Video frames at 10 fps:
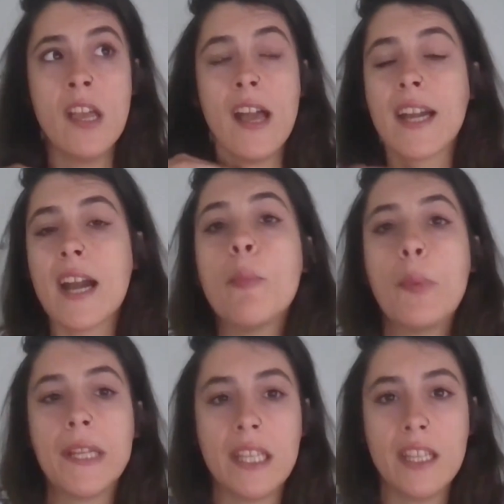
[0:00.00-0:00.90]

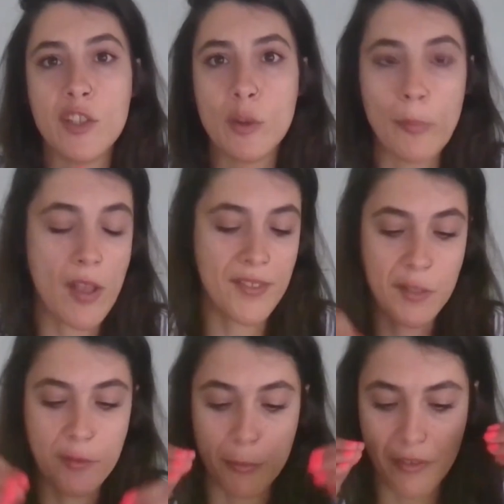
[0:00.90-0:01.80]
accompany your
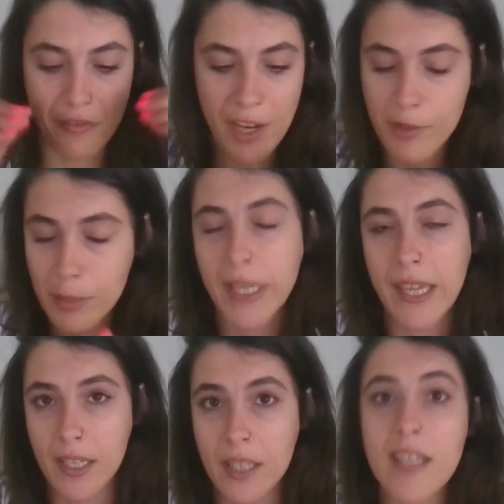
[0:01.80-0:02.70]
process from the very
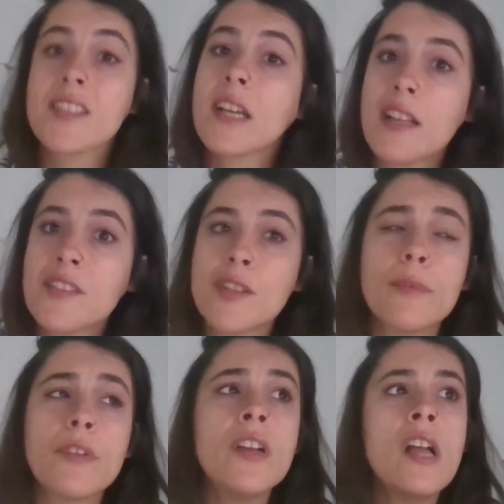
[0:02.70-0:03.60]
beginning as a
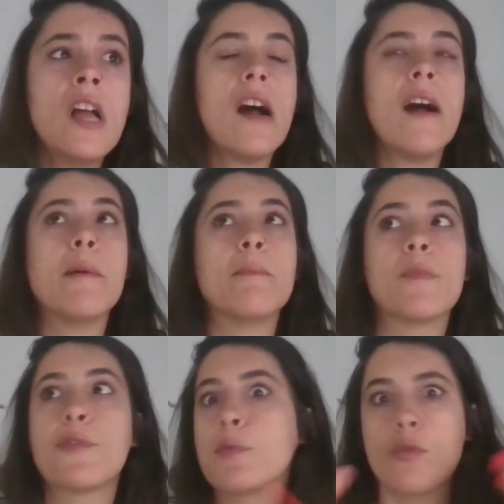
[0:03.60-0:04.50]
customer
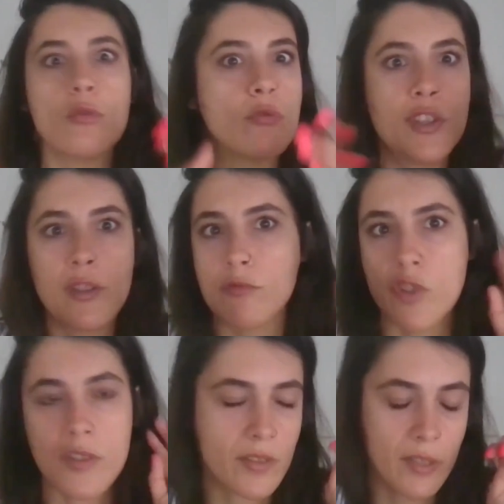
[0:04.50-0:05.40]
through, you know,
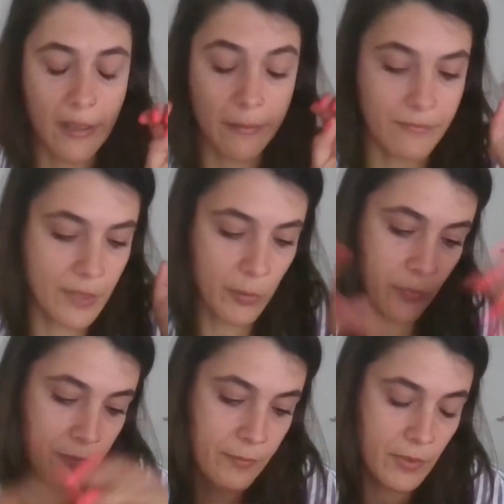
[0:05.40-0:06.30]
just a
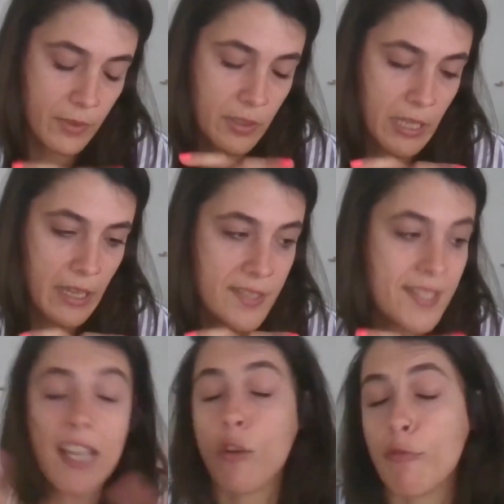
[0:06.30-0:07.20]

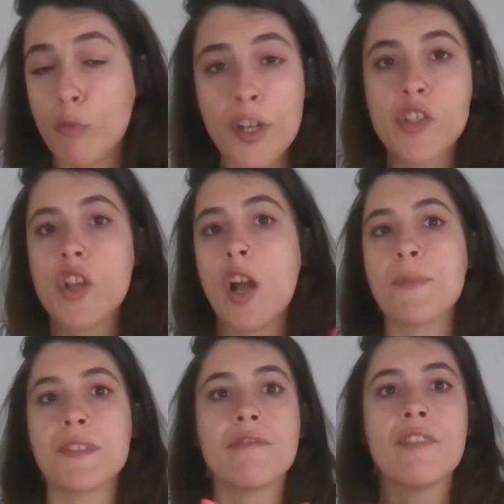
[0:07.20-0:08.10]
stack of
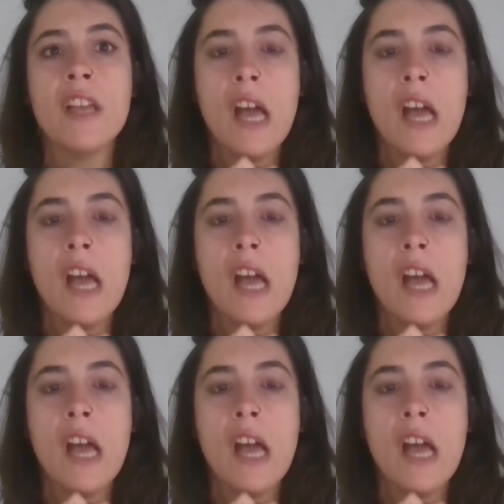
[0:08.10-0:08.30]
workshops of